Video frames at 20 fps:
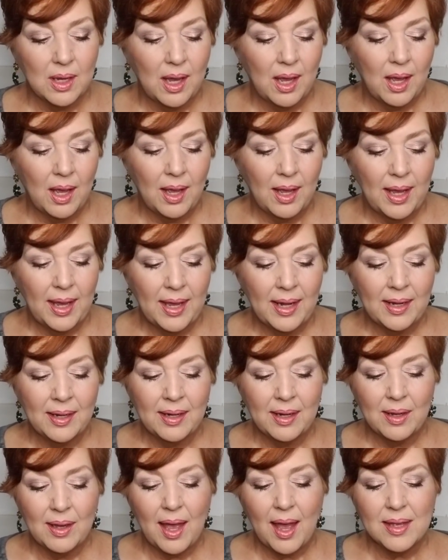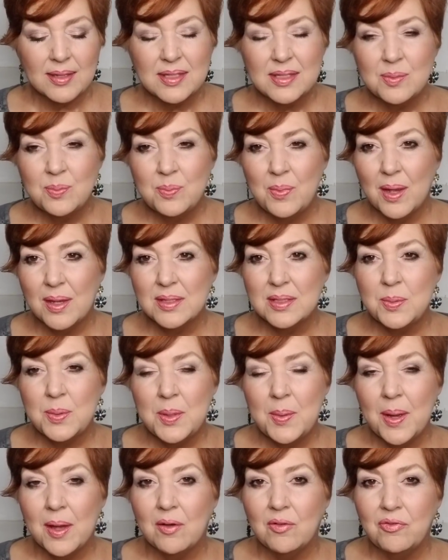And I
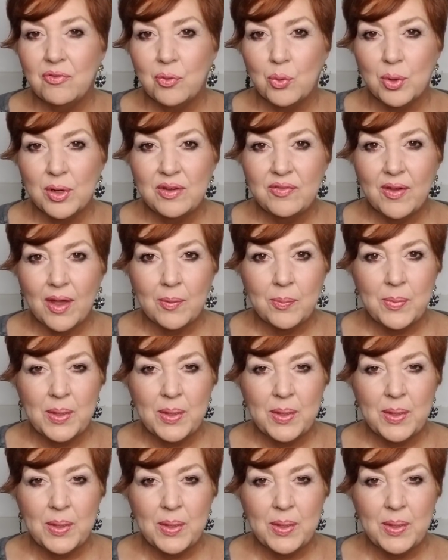spent about 45